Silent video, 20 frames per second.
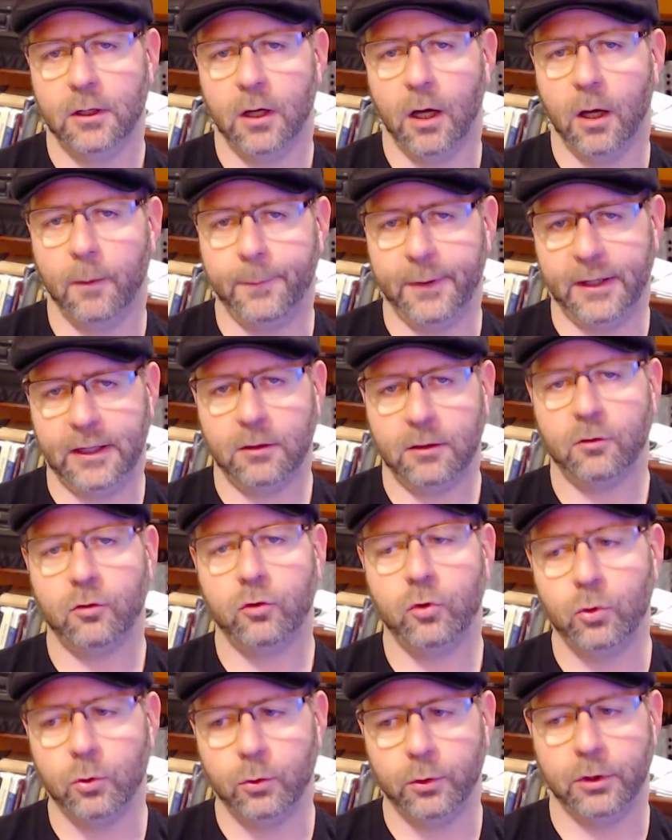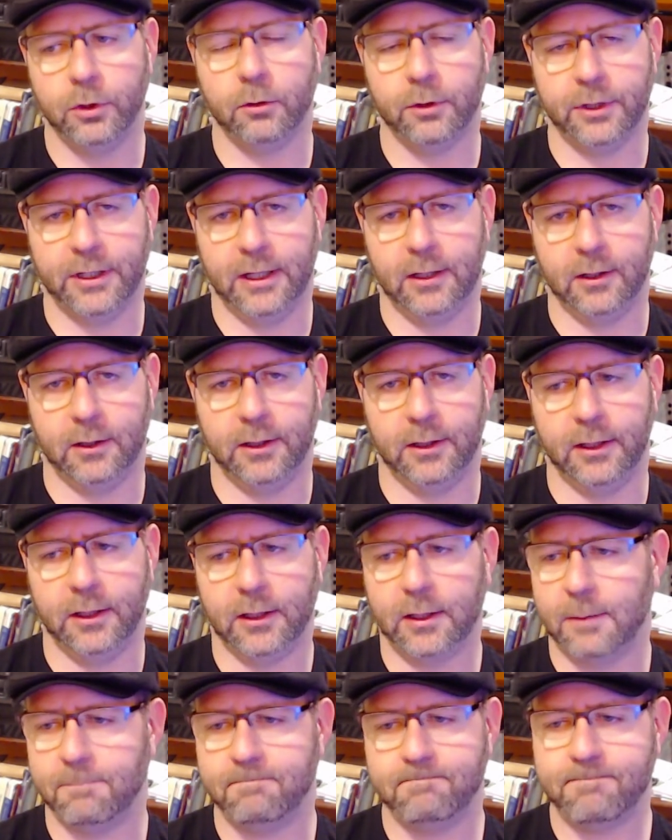up into your data
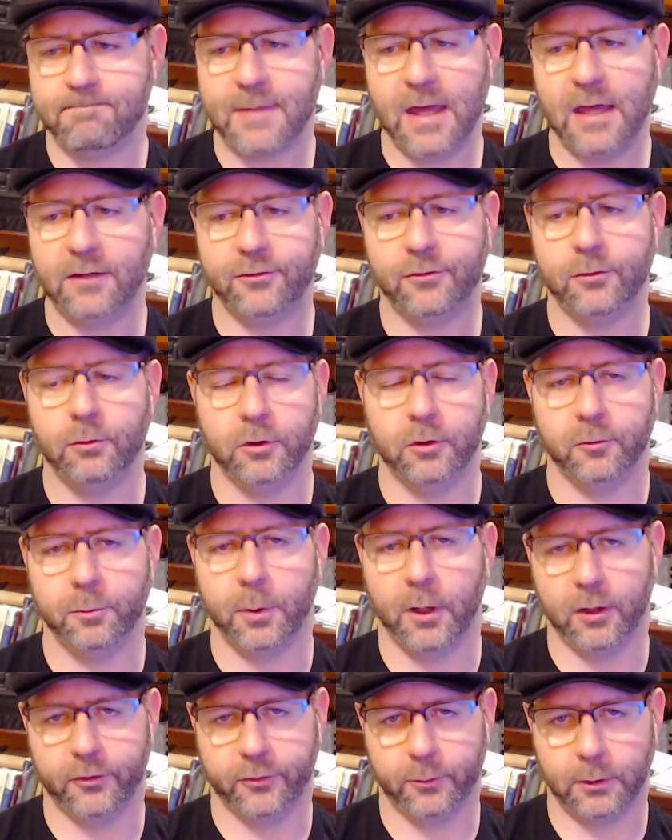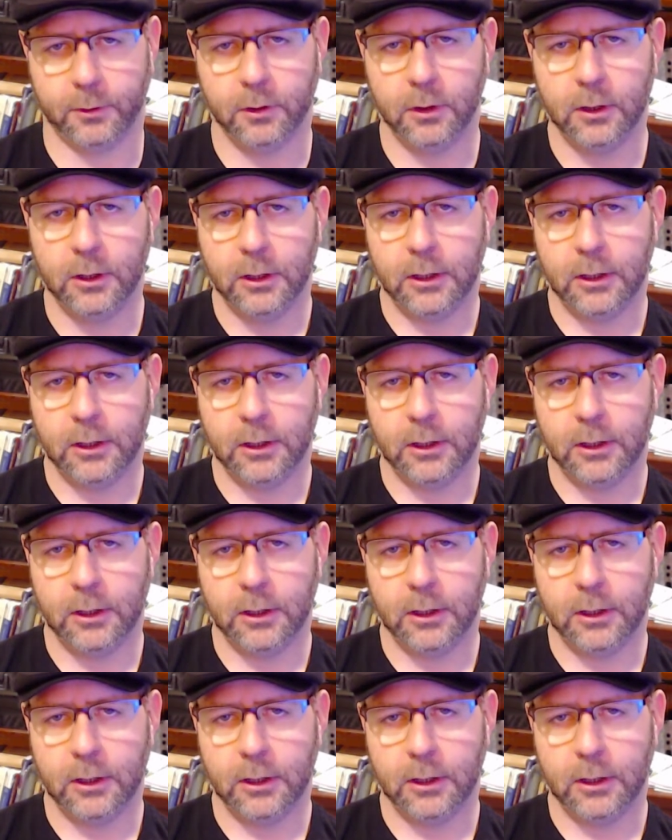lake as soon as possible.